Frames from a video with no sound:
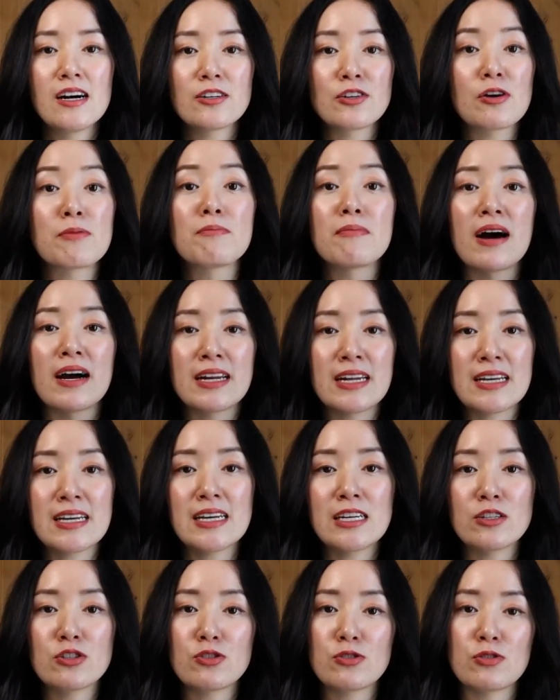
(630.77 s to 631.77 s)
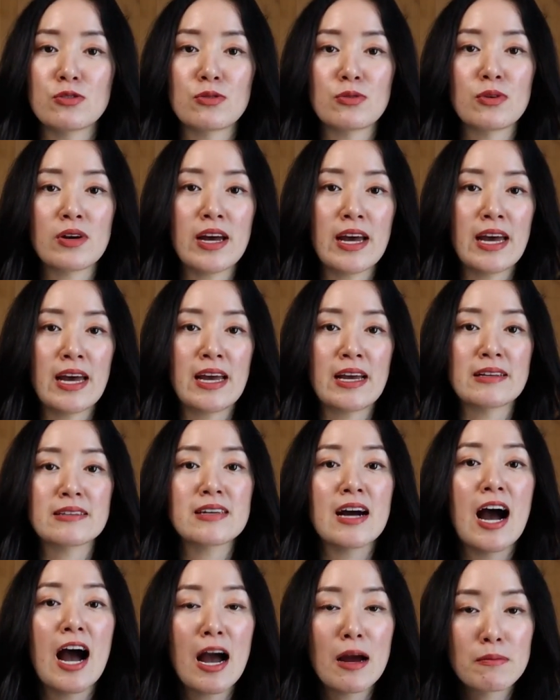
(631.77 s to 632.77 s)
your money into a
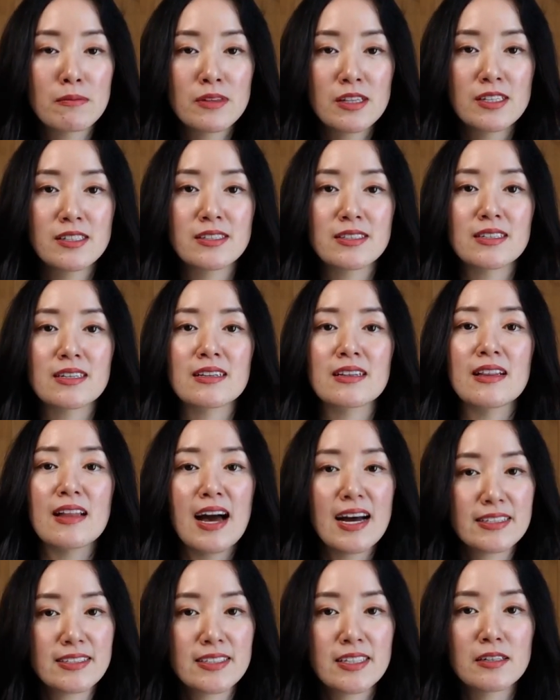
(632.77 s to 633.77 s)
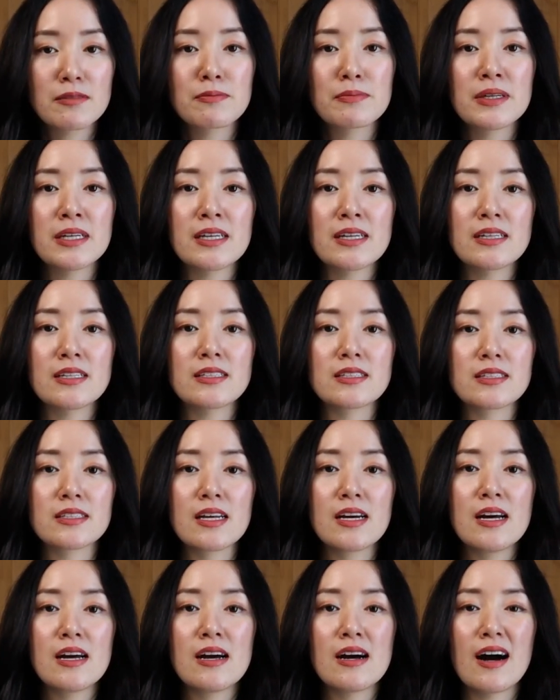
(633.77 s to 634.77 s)
timeless classic piece,
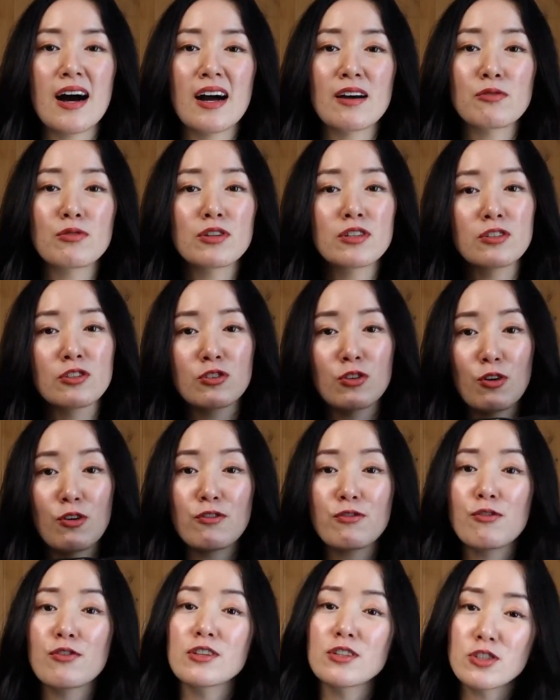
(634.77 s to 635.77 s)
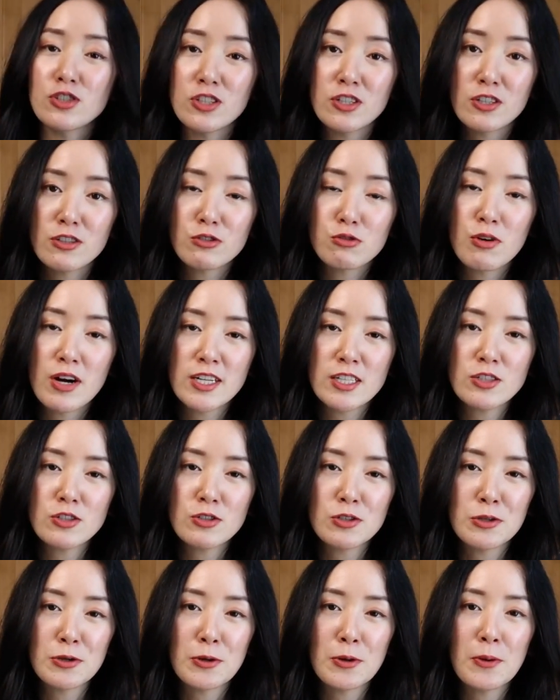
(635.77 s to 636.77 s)
I wouldn't go for the Chanel
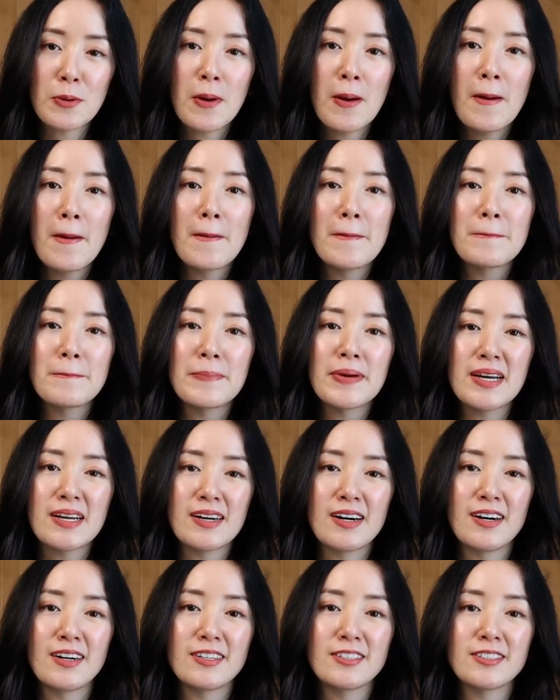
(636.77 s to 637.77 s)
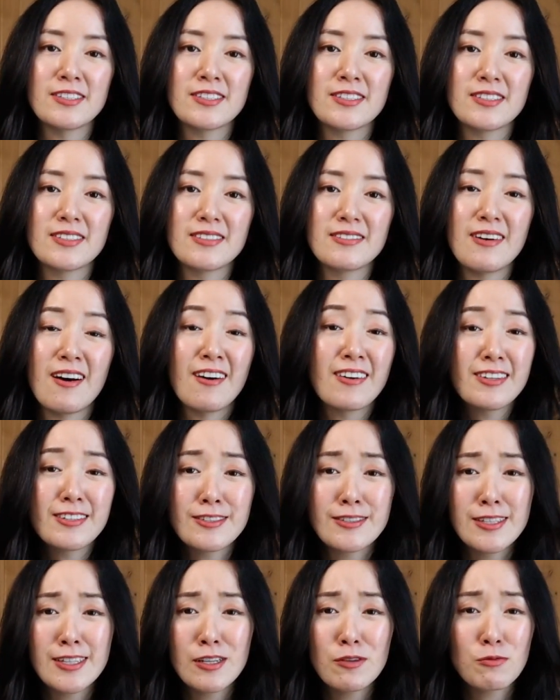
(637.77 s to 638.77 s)
22 because
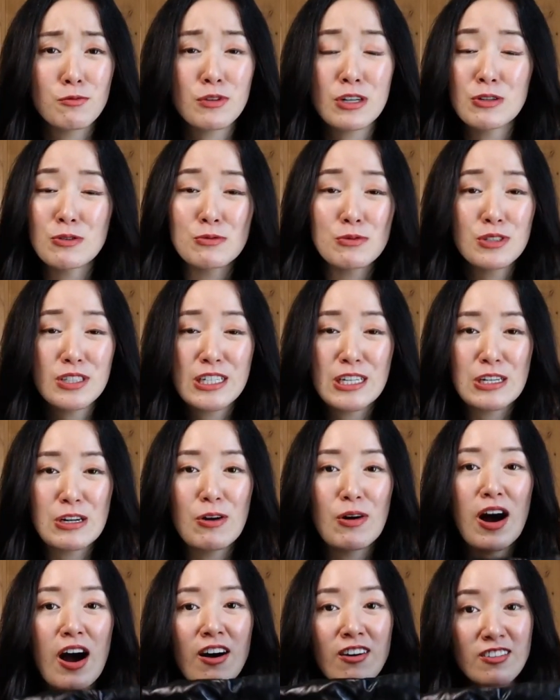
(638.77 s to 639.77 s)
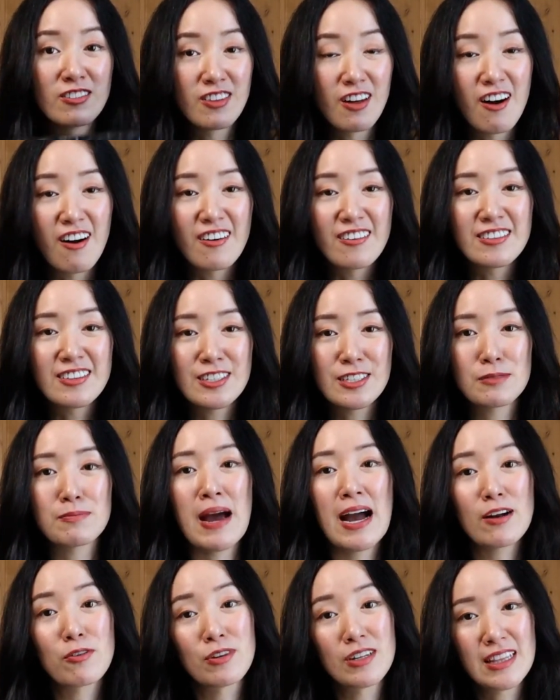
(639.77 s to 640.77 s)
honestly, we don't really know how long this
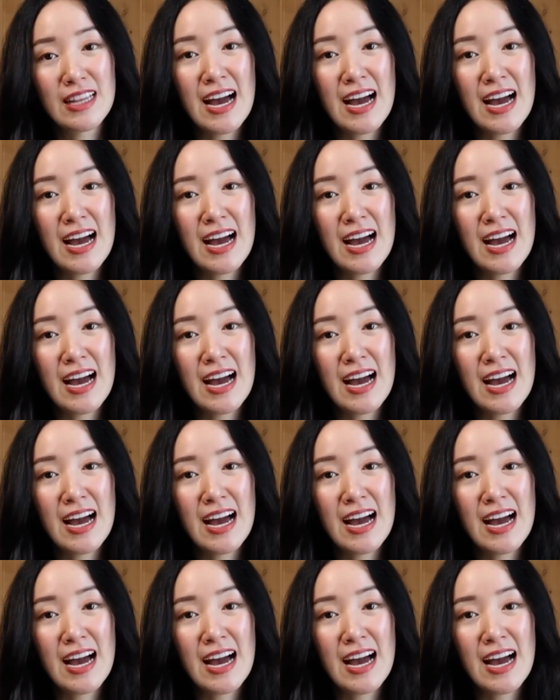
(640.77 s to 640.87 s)
bag will